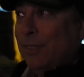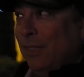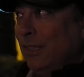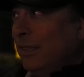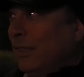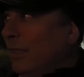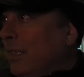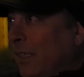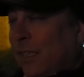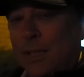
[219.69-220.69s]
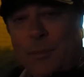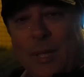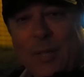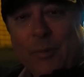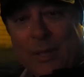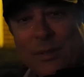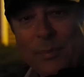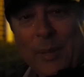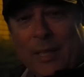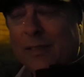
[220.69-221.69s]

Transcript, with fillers: uh, money well spent.